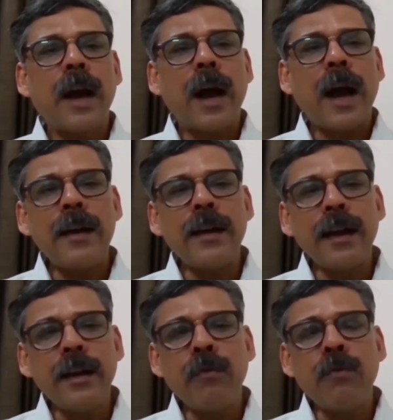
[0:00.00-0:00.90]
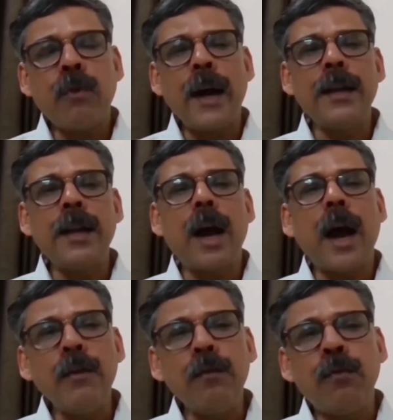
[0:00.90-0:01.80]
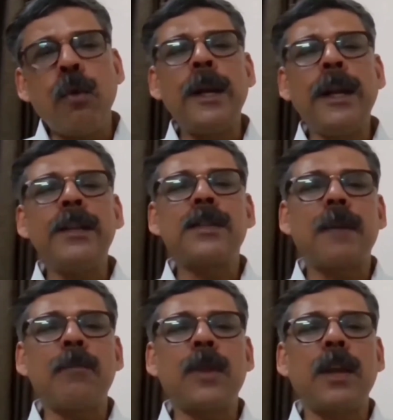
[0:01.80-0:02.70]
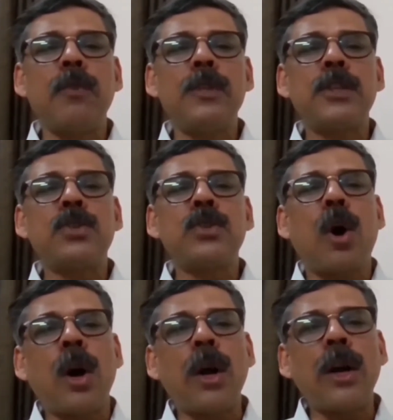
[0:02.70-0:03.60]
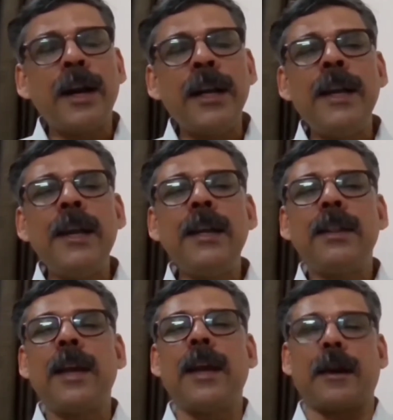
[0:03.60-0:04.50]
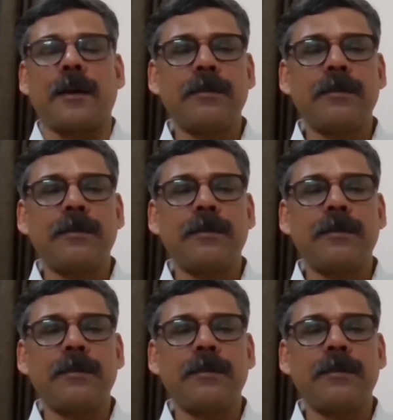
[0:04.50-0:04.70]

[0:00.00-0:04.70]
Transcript: identifying, unfolding something which is already there.